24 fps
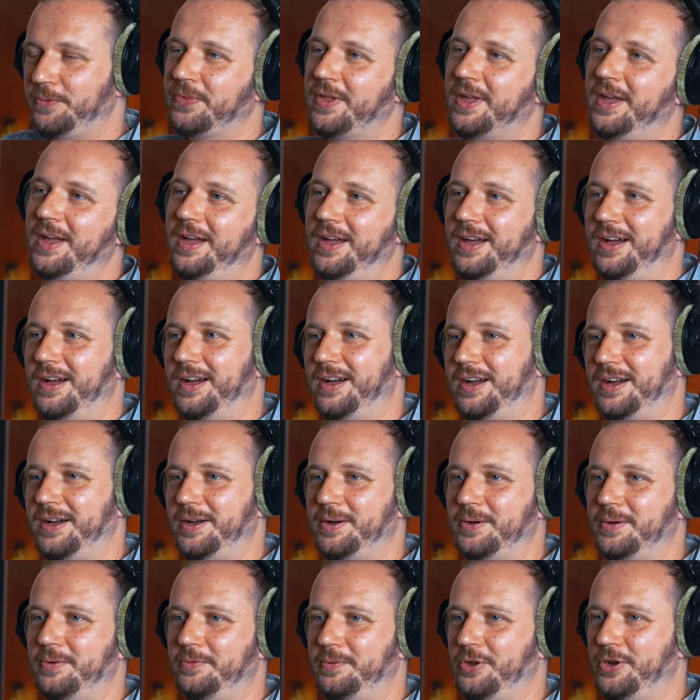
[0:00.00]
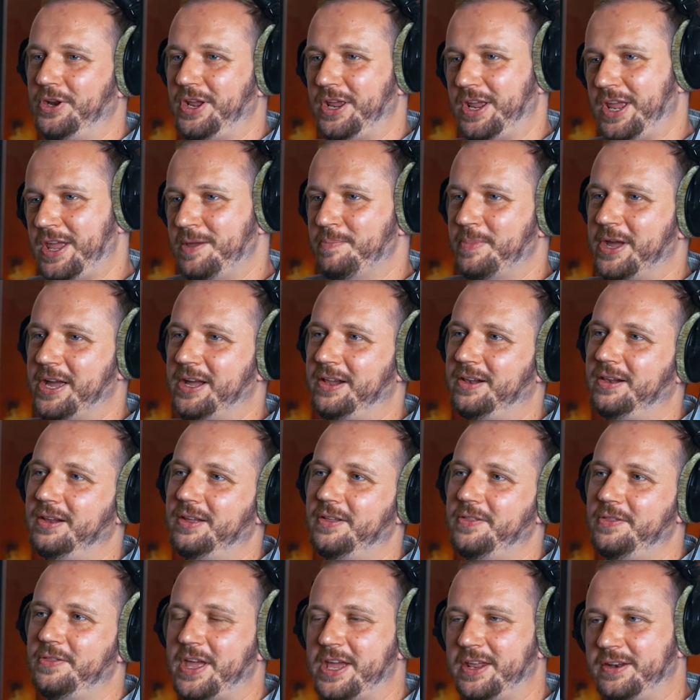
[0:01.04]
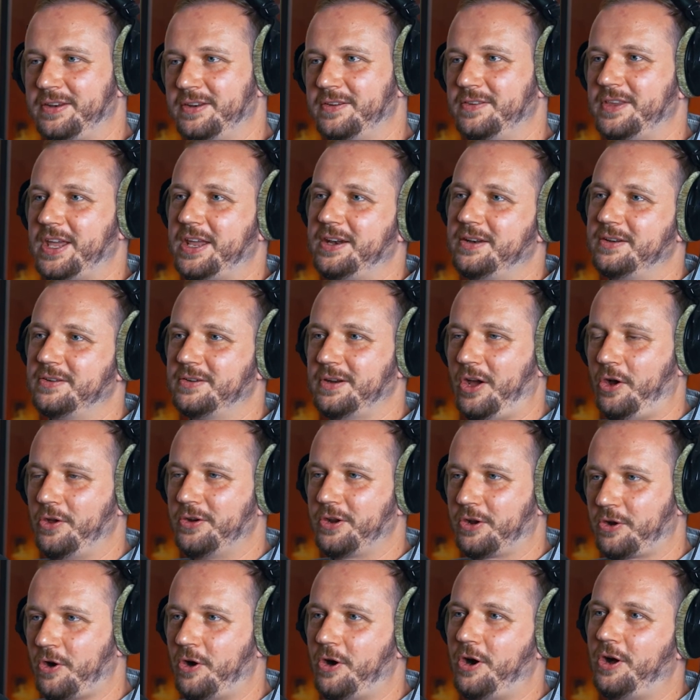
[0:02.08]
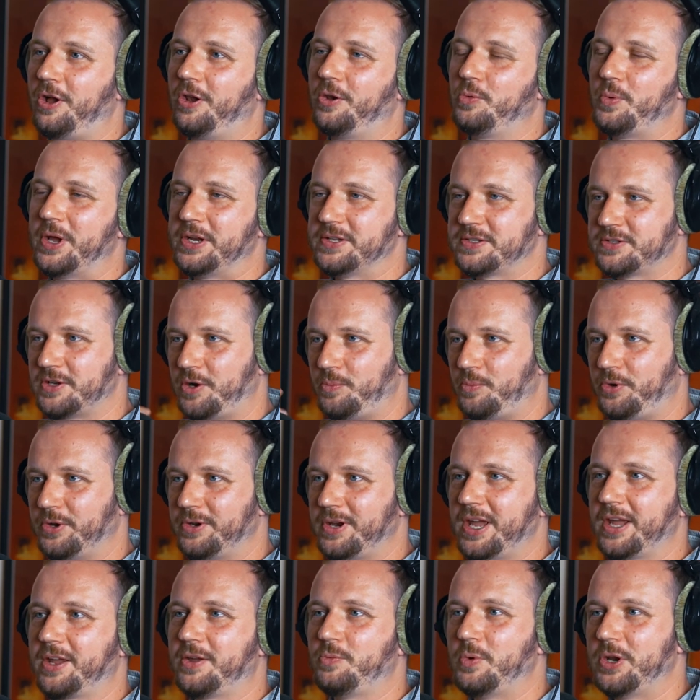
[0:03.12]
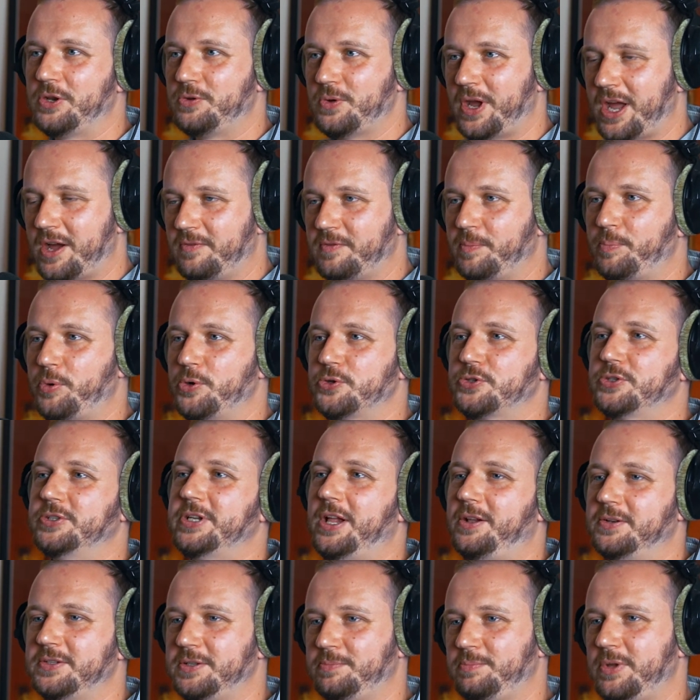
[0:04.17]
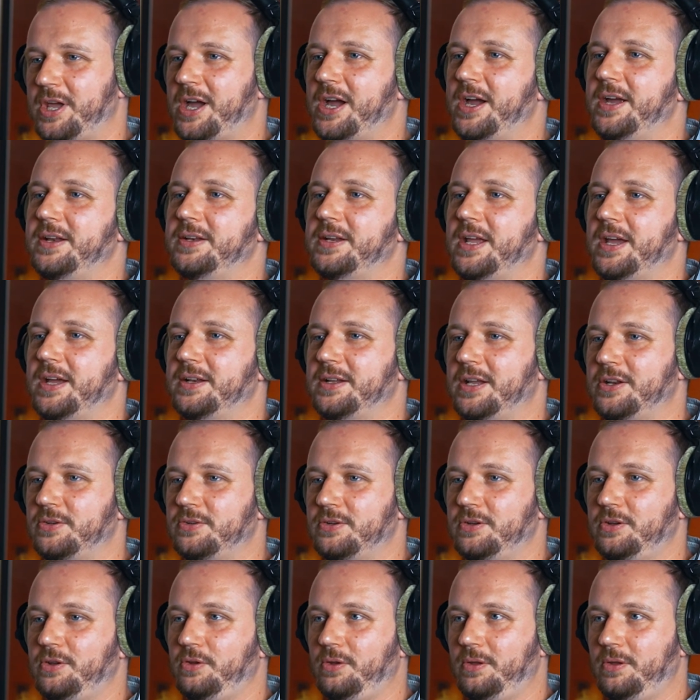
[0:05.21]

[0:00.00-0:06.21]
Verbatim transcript: Agreed. Uh, on an email than than on a call when someone like when you have a personality behind that and